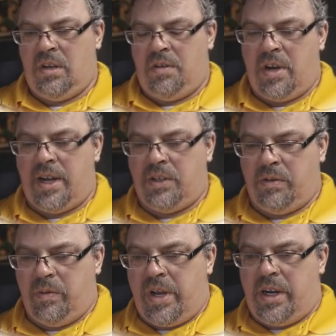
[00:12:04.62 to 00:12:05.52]
All right,
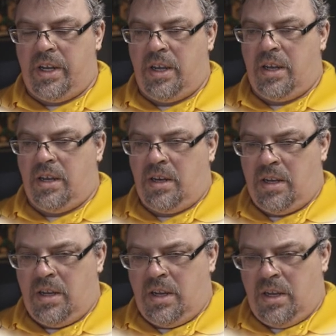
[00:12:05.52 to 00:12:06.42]
so we ran it again,
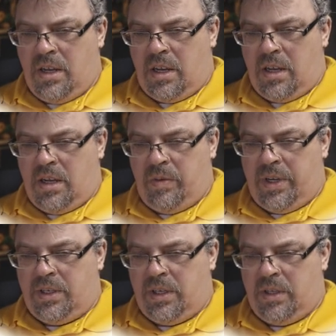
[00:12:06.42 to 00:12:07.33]
and we
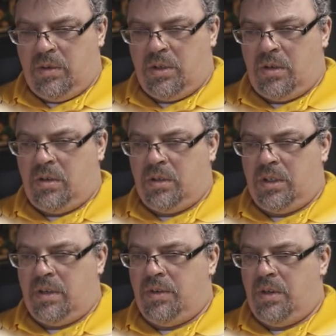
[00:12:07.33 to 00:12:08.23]
can see the
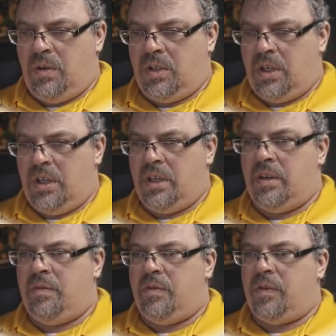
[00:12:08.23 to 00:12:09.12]
result of using
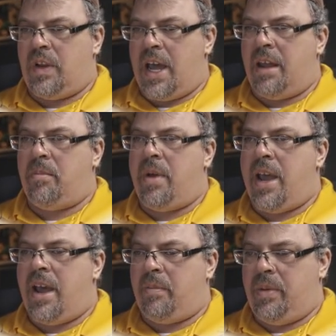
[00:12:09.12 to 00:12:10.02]

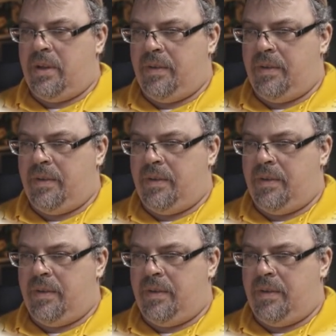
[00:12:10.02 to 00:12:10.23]
FlatMap.